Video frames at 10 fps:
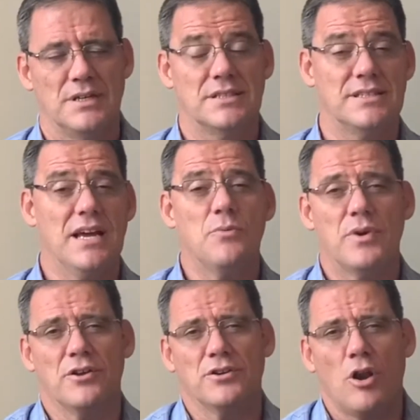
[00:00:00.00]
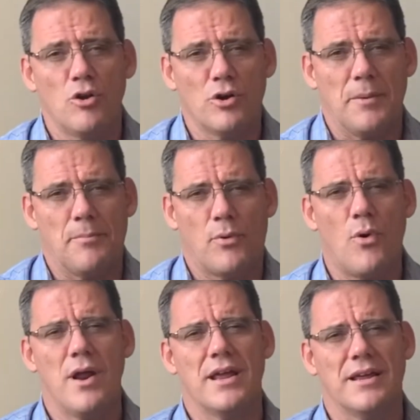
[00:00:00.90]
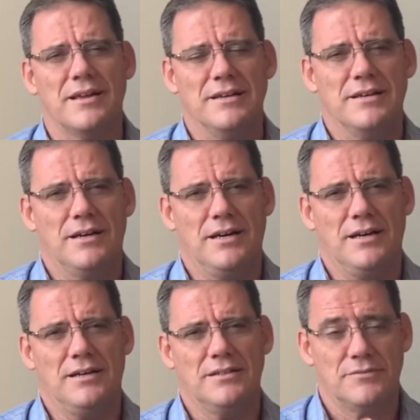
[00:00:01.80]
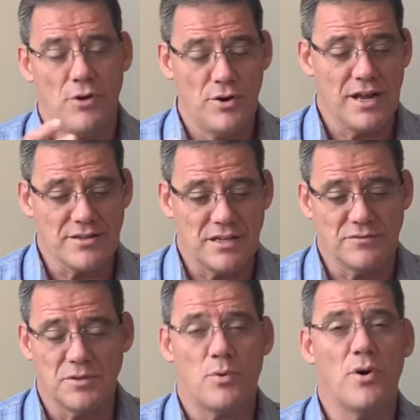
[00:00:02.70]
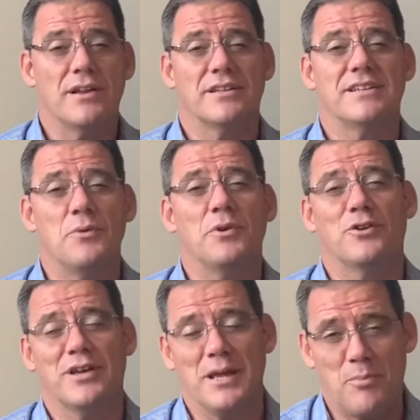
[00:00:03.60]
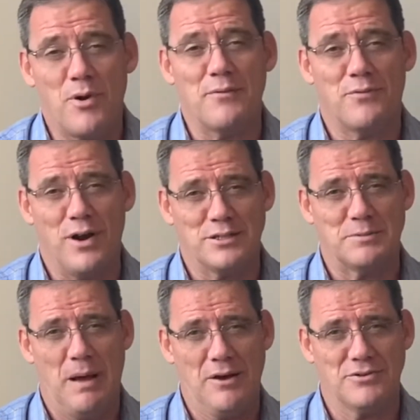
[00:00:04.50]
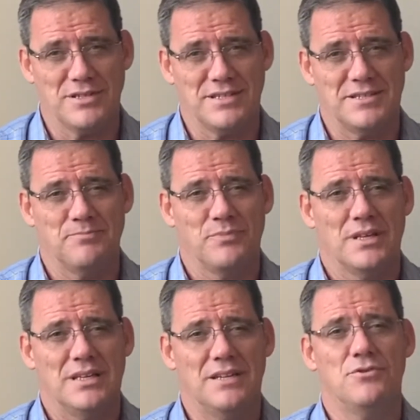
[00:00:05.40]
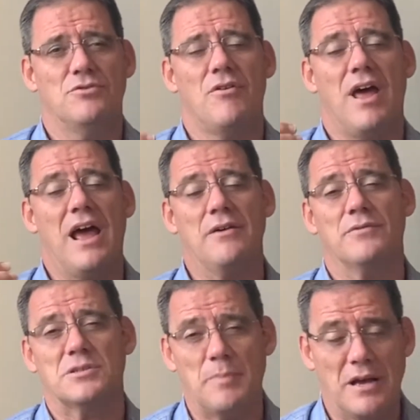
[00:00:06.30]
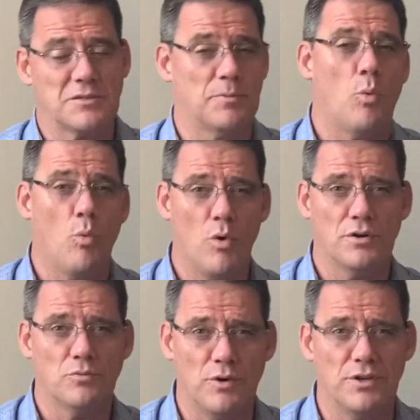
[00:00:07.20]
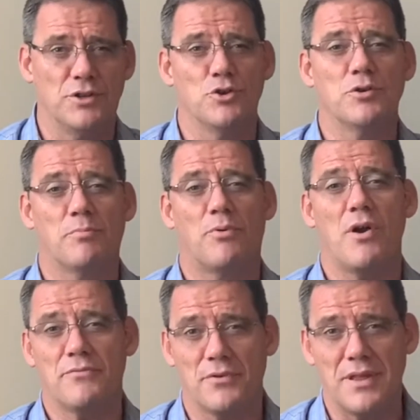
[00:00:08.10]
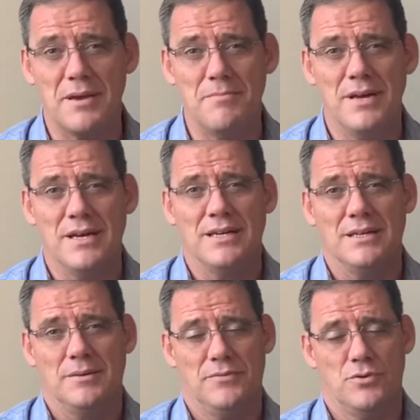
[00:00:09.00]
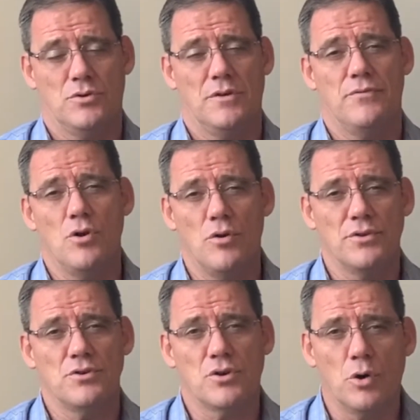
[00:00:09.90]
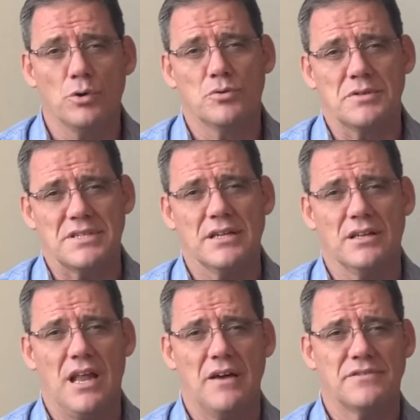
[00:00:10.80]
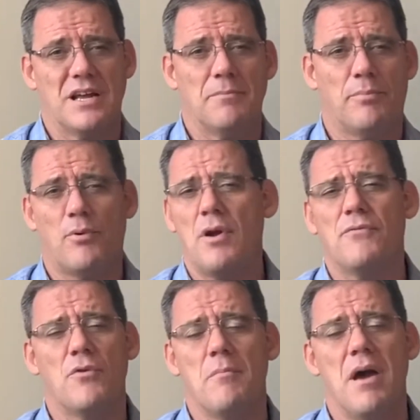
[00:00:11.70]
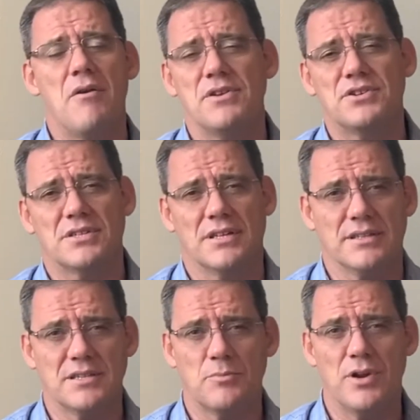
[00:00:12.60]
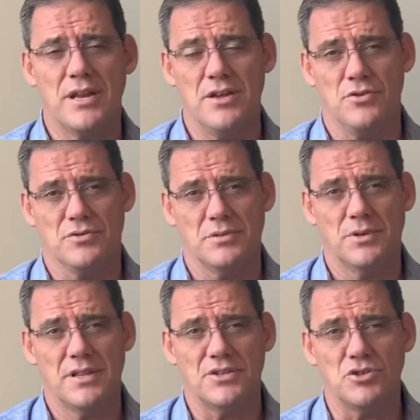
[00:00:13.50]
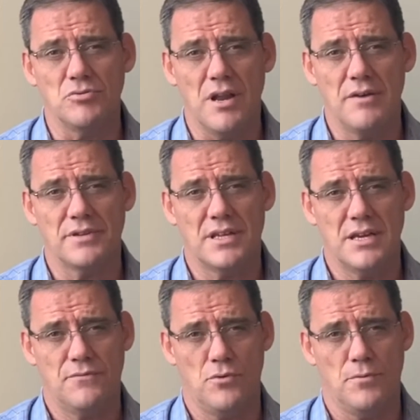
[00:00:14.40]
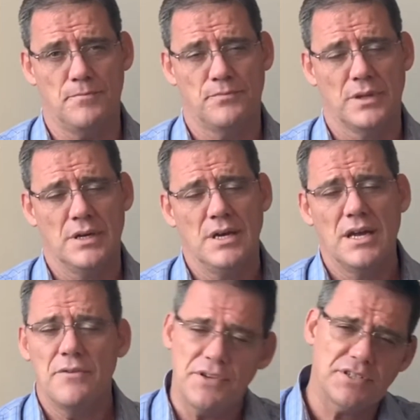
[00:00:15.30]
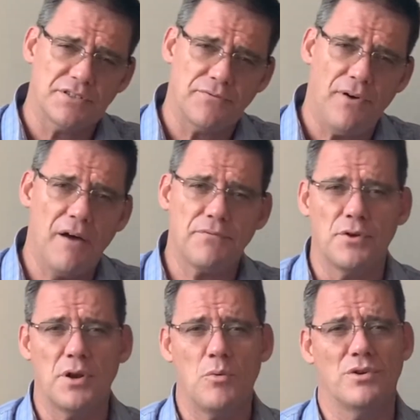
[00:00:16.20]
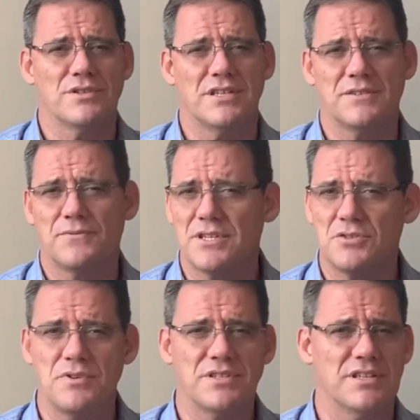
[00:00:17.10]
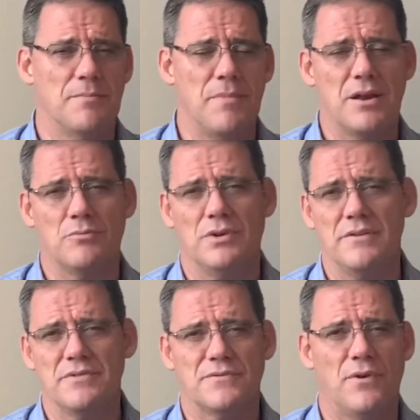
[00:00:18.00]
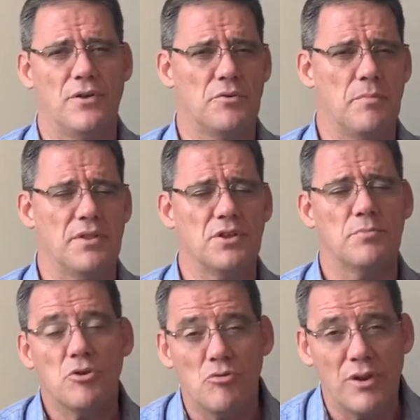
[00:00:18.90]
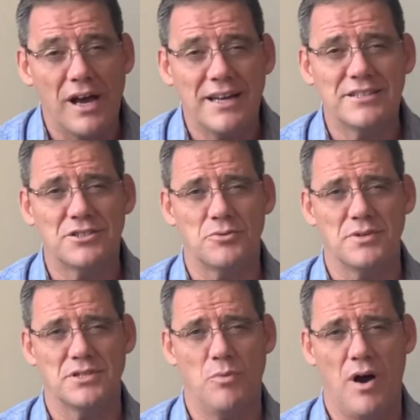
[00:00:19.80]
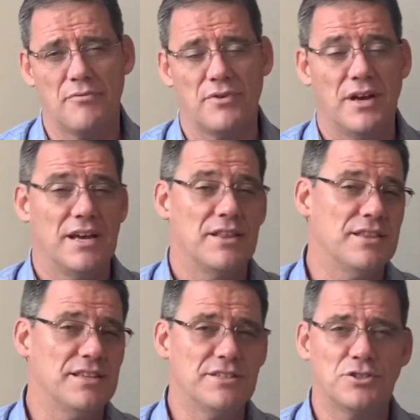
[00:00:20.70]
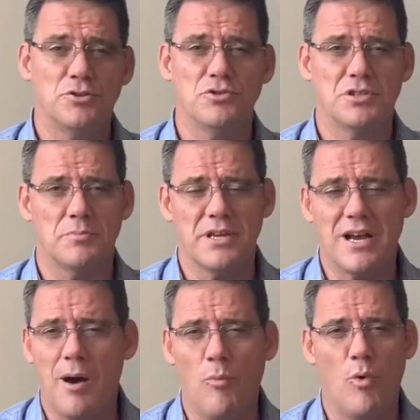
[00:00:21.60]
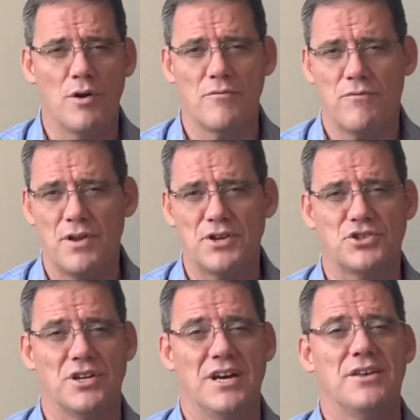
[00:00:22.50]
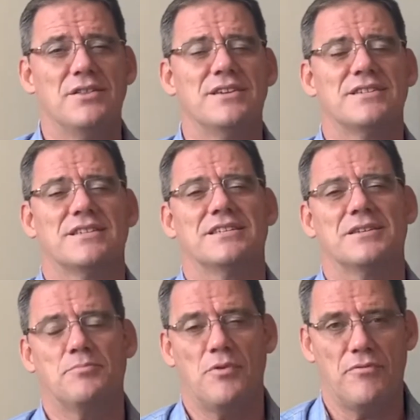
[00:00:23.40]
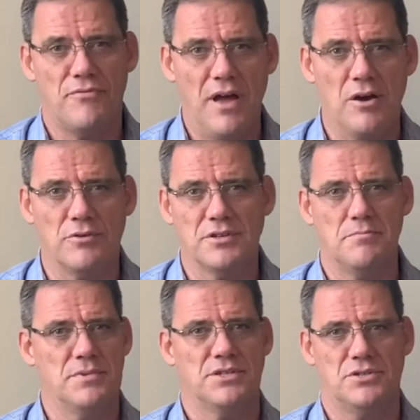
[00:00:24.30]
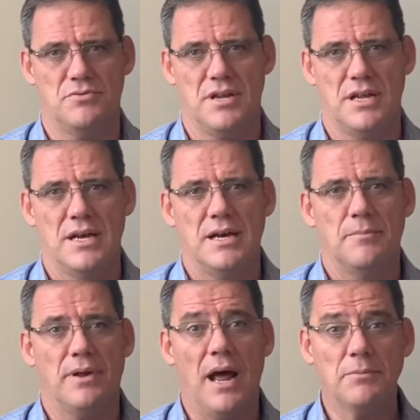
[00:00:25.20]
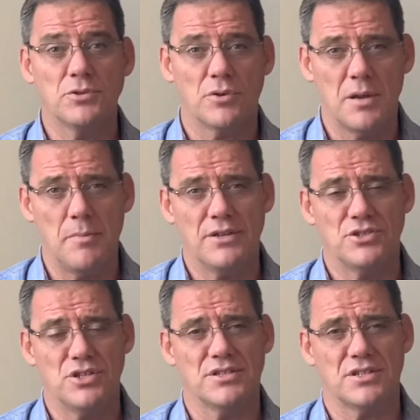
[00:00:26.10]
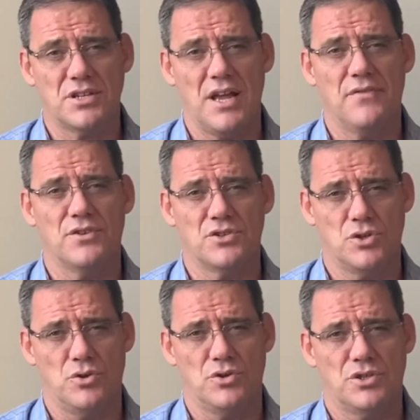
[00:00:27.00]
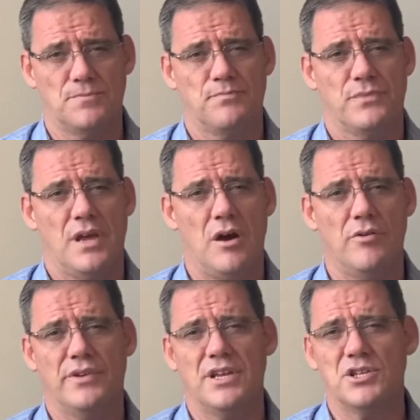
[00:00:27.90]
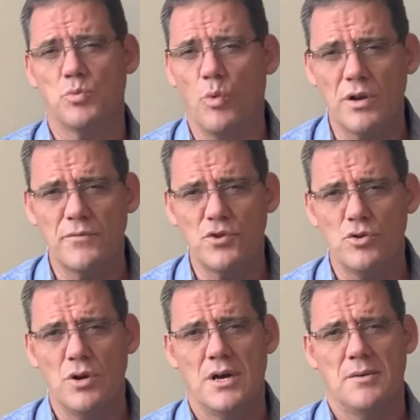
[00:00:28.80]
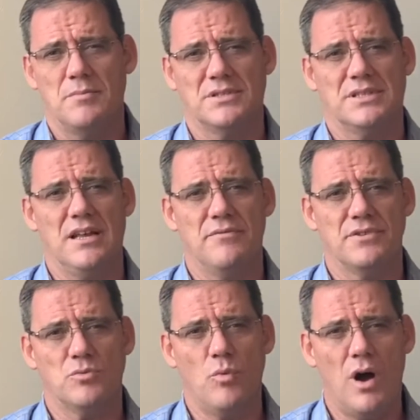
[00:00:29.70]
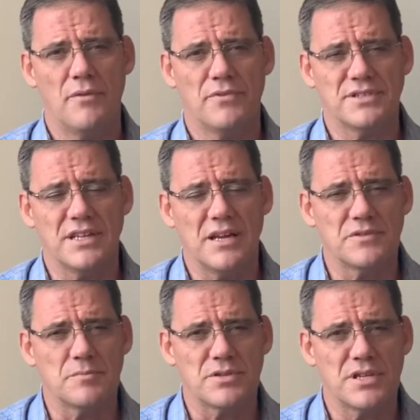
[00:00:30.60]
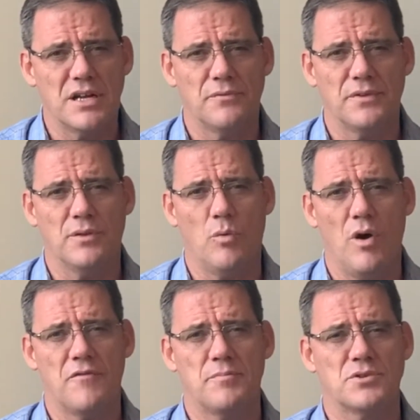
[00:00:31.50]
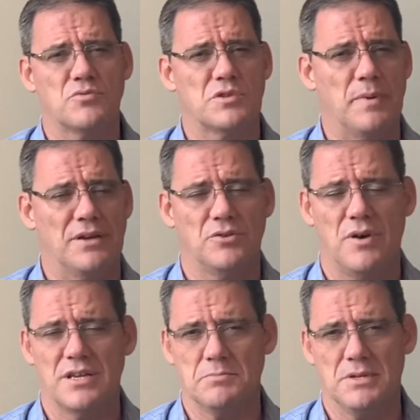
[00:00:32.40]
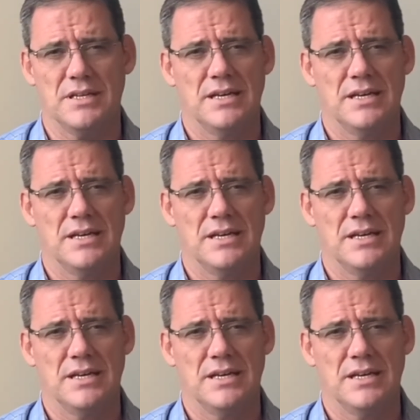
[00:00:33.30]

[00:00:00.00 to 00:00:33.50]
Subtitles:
Today we're going to look at praying, devoting ourselves to prayer, and today we're looking at praying for our spouses. And if you don't have a spouse but want one, you can pray for them. If you know that you're called to a single lifestyle, pray for a marriage somewhere near you, somebody that you love and care for. Ephesians 5:31 says, "For this reason, a man will leave his father and mother, be united to his wife. These two shall become one flesh." This is a profound mystery. But I'm talking about Jesus and the church. However, each one of you must love his wife as he loves himself, and the wife must respect her husband.